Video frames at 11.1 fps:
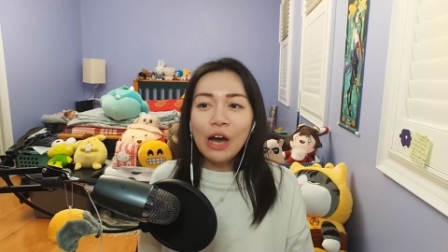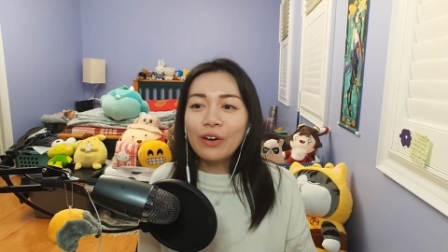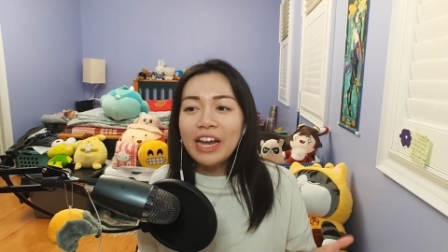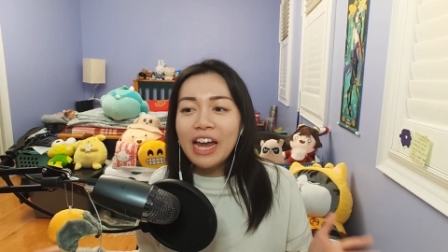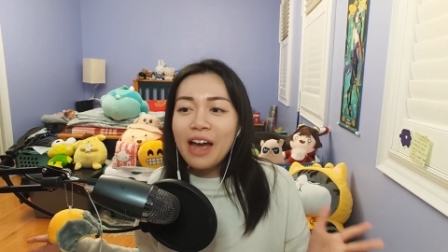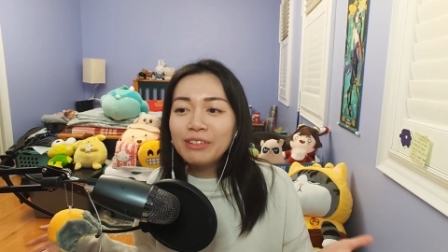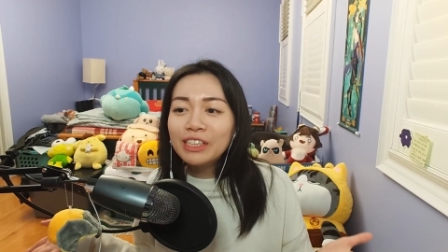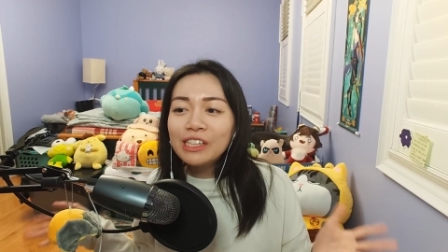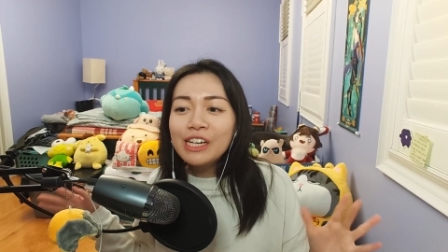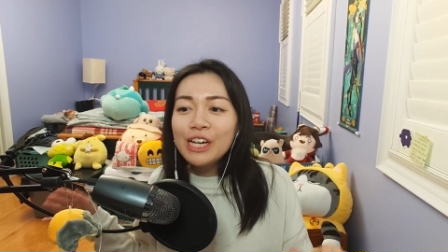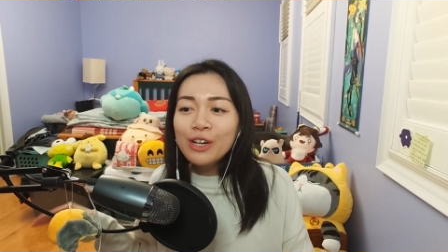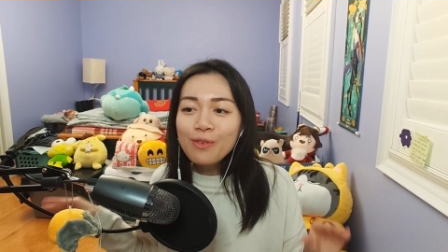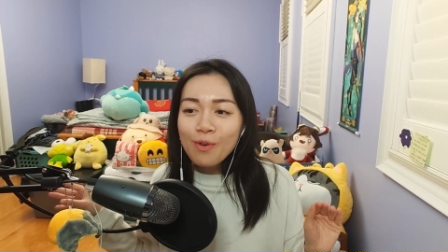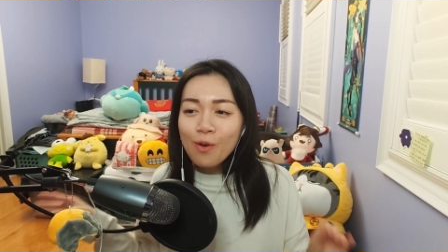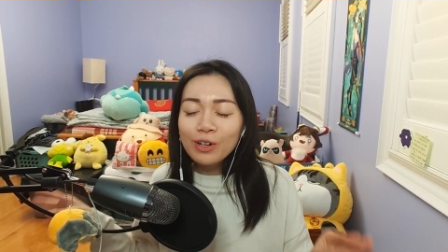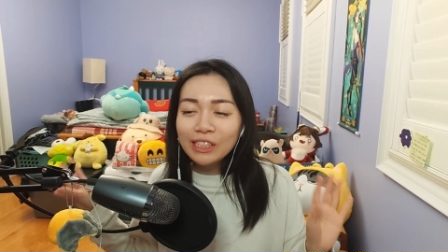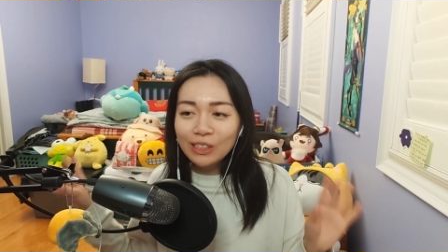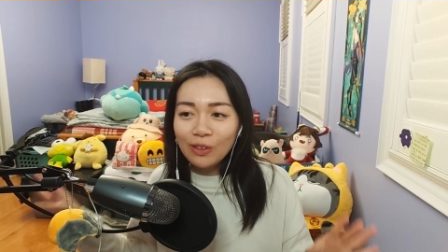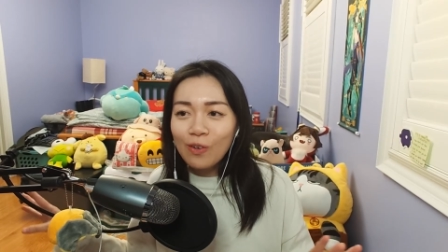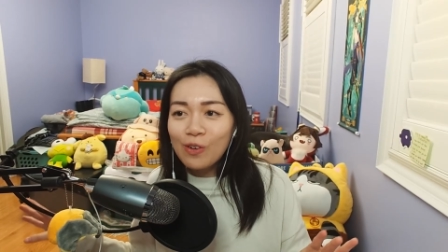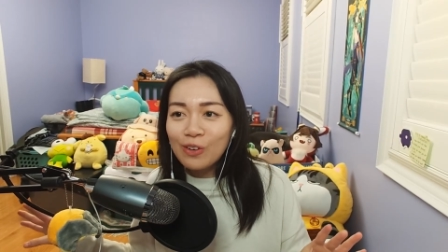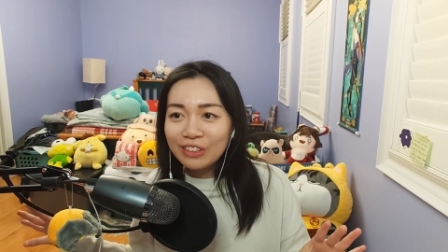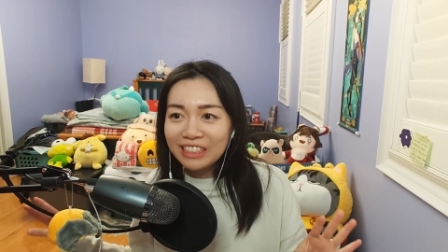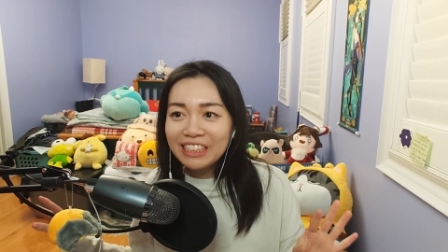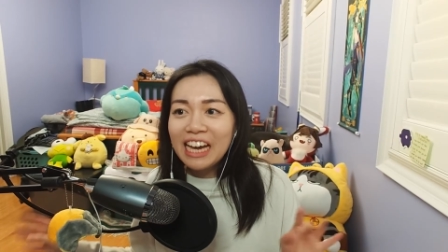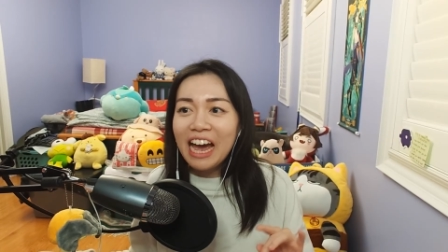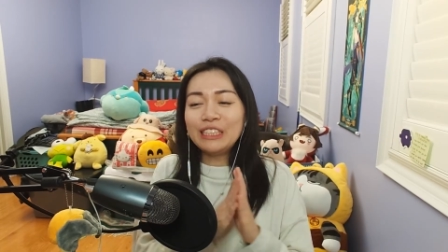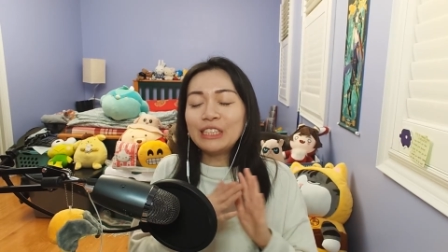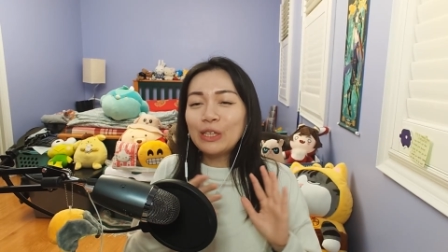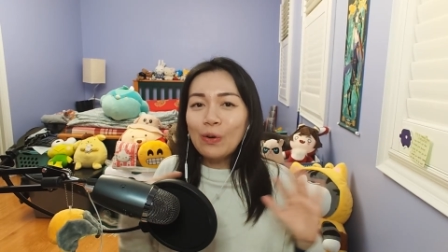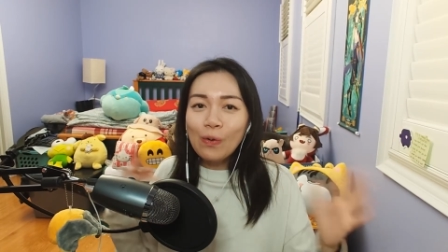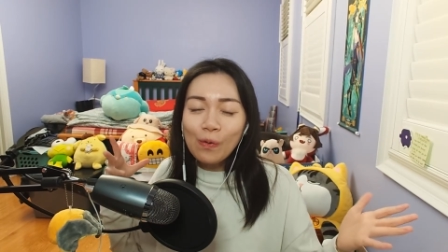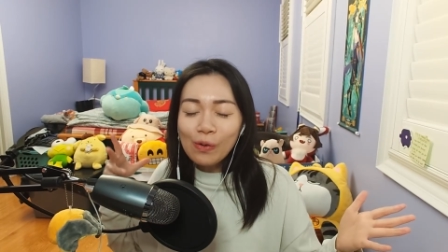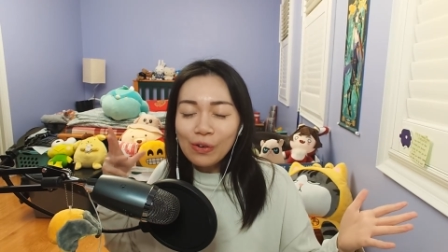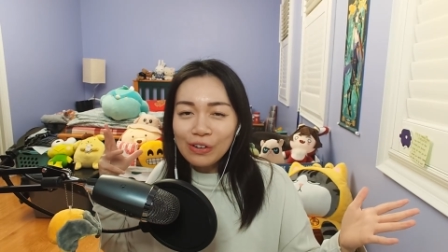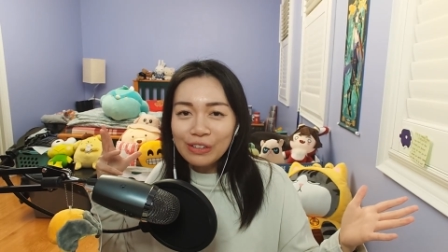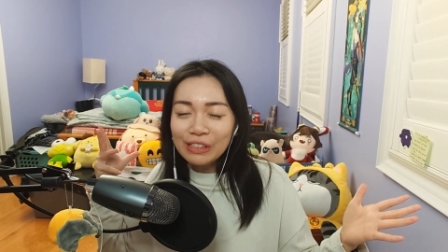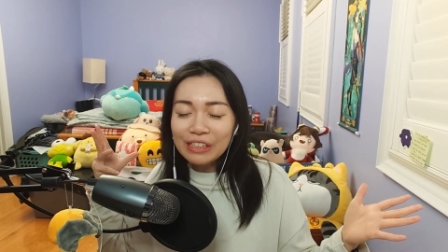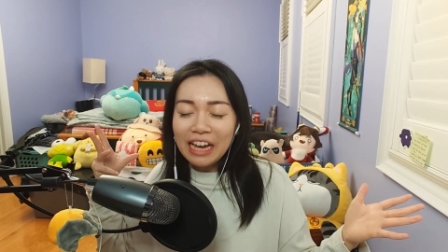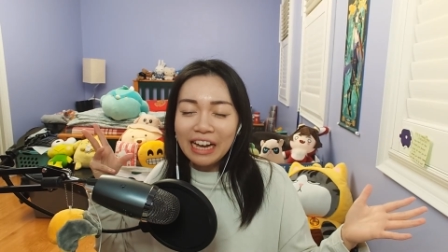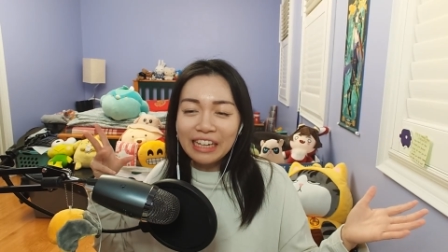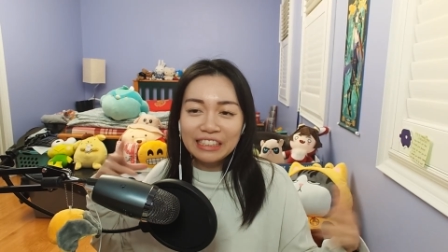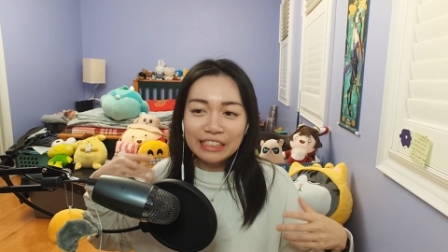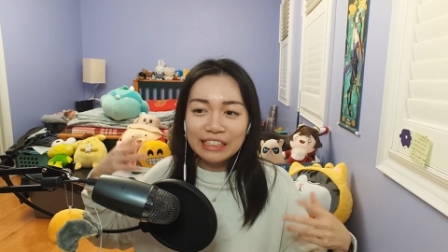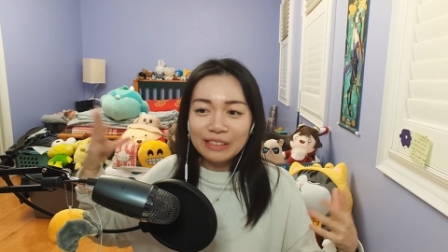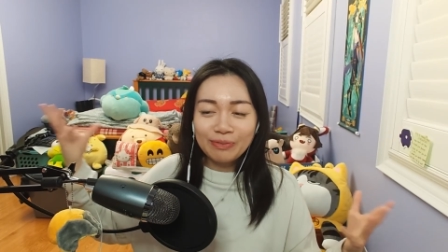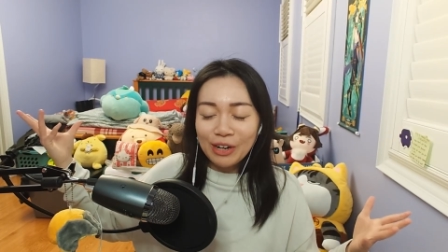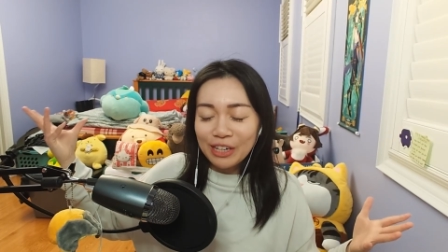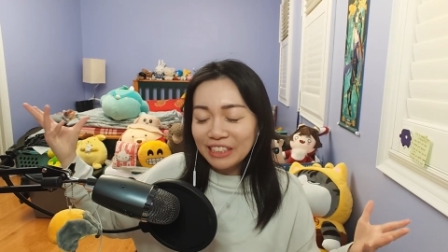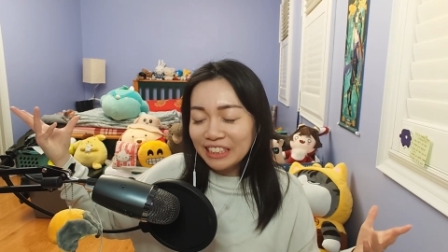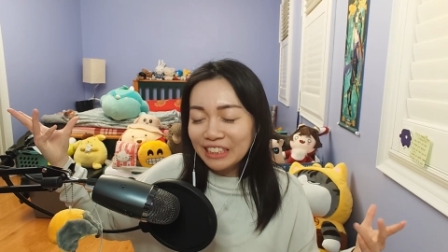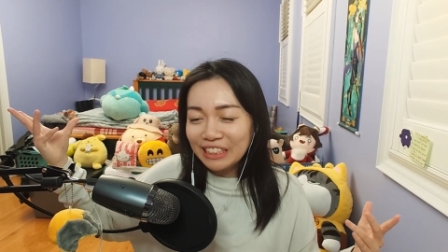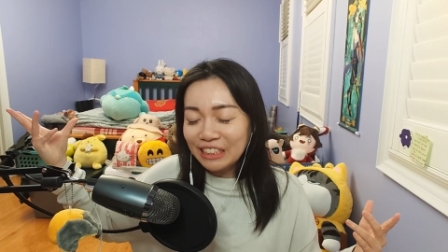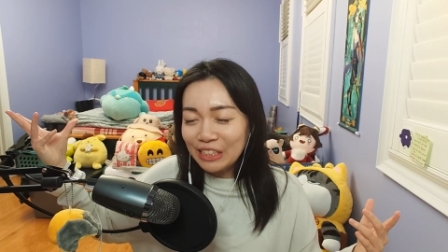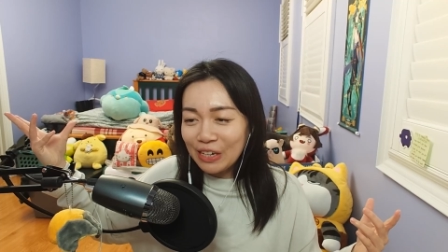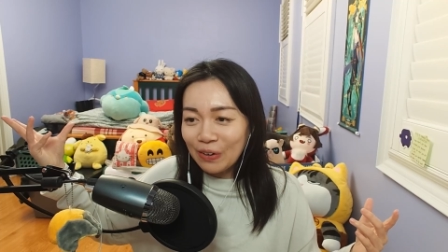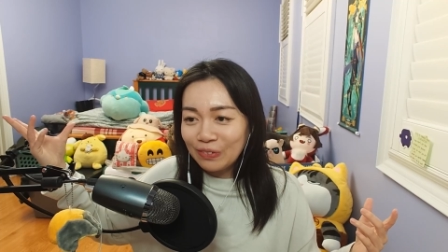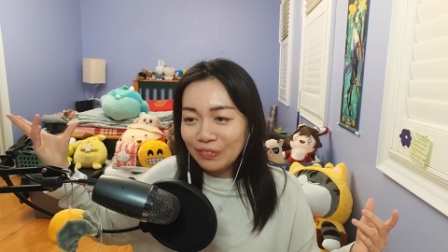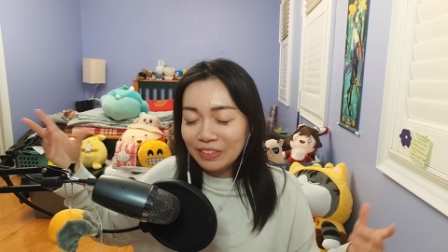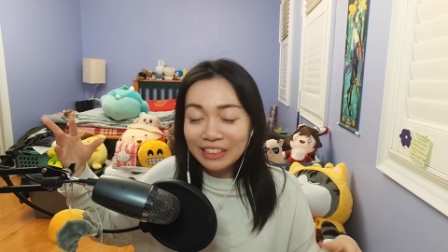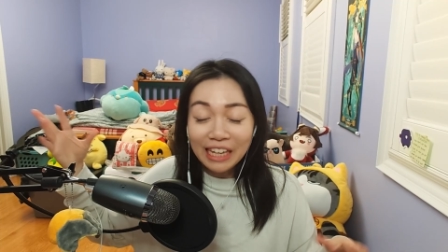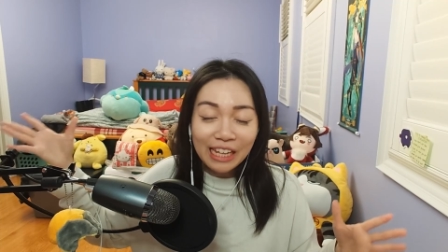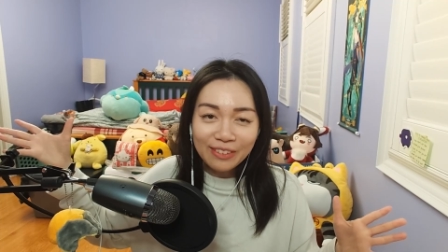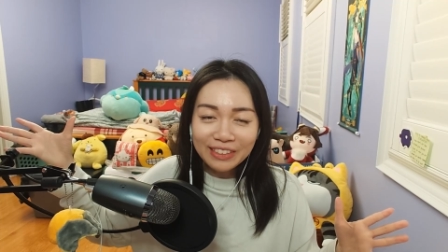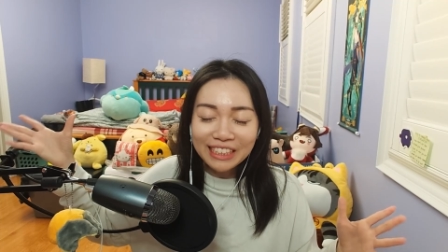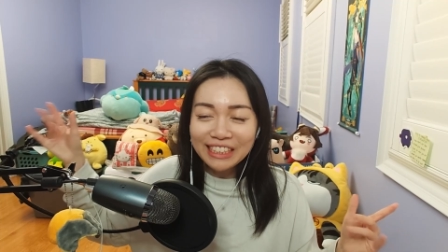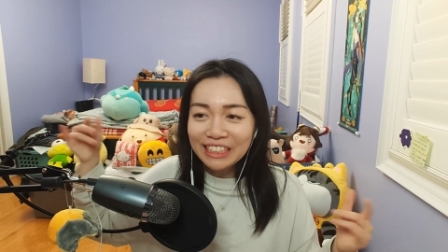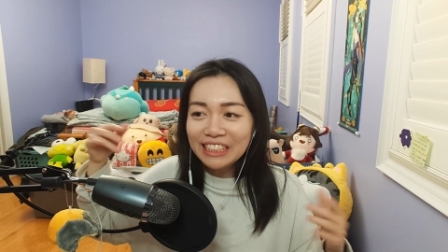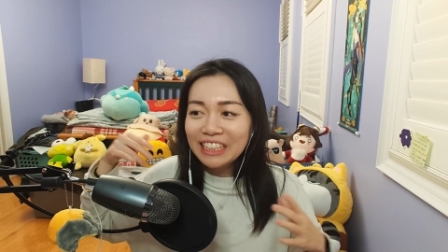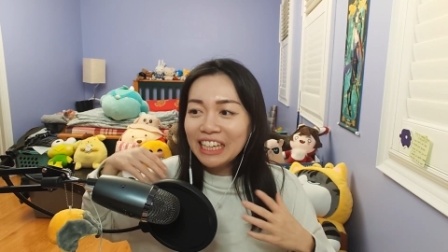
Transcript: Okay, I'm a little more sold. He's cool as per his, you know, his element.